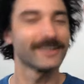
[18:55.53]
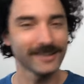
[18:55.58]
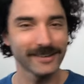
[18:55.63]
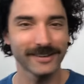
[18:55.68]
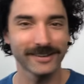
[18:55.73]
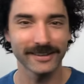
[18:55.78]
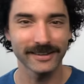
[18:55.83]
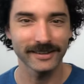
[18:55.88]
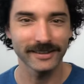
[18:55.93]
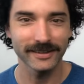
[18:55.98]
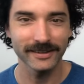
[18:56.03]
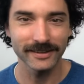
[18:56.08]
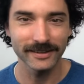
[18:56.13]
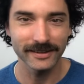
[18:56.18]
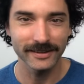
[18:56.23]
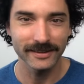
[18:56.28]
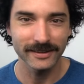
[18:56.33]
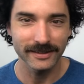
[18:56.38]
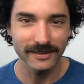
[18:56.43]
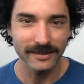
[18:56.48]

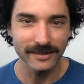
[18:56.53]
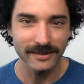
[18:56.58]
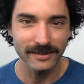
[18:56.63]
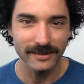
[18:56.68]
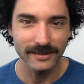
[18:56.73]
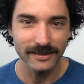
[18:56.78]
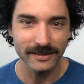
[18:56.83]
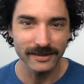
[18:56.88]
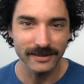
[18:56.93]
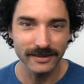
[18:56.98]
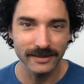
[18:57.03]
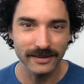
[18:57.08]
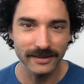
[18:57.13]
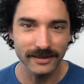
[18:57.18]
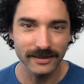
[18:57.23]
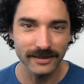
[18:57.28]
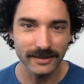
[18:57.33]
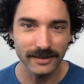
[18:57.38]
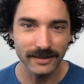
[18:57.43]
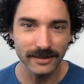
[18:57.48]

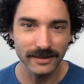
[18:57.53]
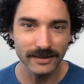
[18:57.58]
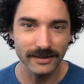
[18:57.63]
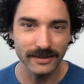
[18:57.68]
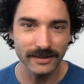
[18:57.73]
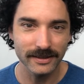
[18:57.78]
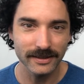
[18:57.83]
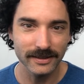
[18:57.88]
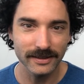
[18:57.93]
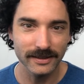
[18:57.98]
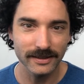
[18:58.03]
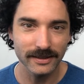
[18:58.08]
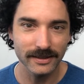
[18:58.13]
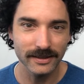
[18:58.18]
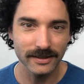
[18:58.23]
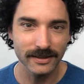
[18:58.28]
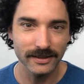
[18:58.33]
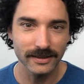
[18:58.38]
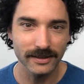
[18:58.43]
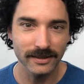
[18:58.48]

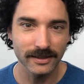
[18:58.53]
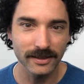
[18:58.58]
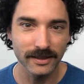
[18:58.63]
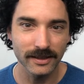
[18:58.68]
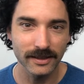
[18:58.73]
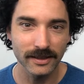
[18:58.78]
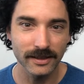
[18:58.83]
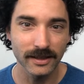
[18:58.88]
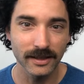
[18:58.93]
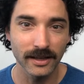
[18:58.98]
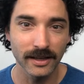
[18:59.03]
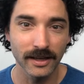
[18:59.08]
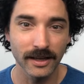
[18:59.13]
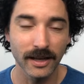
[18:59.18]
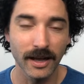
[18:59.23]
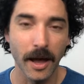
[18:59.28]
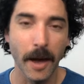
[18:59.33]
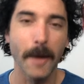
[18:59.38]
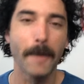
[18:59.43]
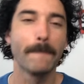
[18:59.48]

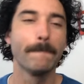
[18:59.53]
[no speech]